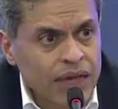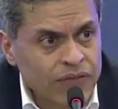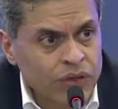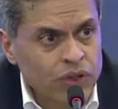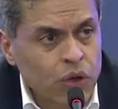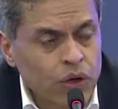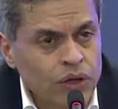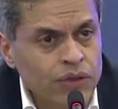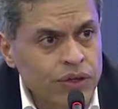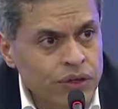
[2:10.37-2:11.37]
ever taught
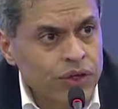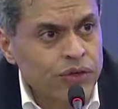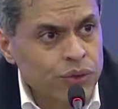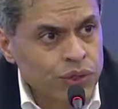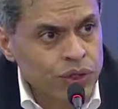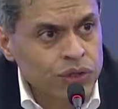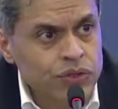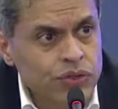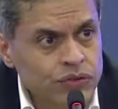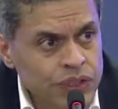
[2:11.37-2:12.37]
in 32
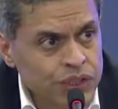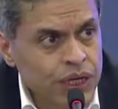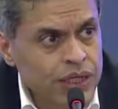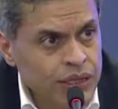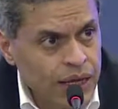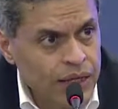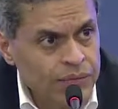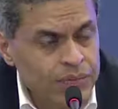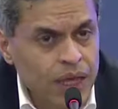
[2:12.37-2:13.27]
years of teaching at Yale.